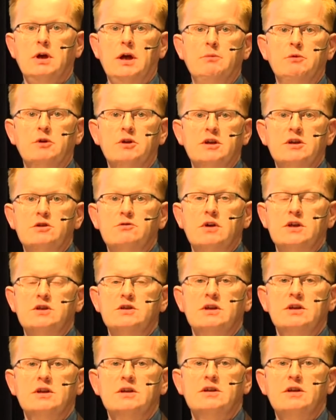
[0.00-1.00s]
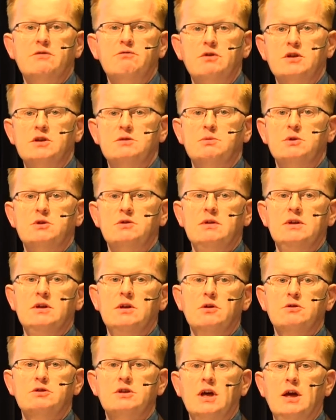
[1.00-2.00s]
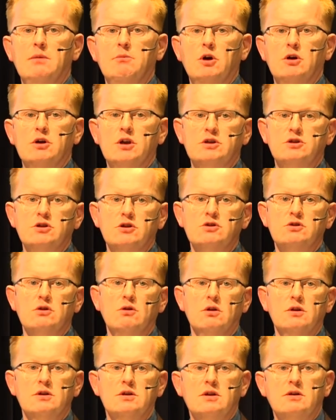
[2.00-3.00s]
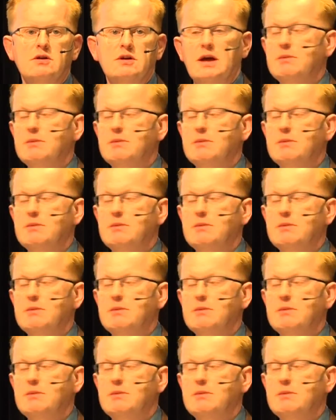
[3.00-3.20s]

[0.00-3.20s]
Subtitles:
I'm not interested in the difference between those chemo, I just call it a